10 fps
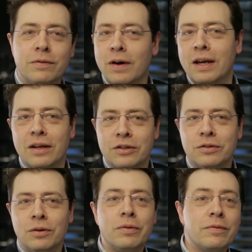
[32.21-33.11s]

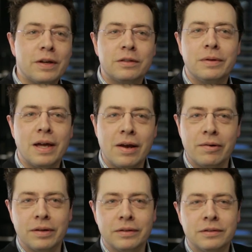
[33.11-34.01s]
financial or investment
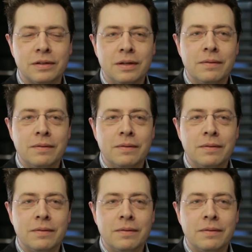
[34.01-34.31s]
areas.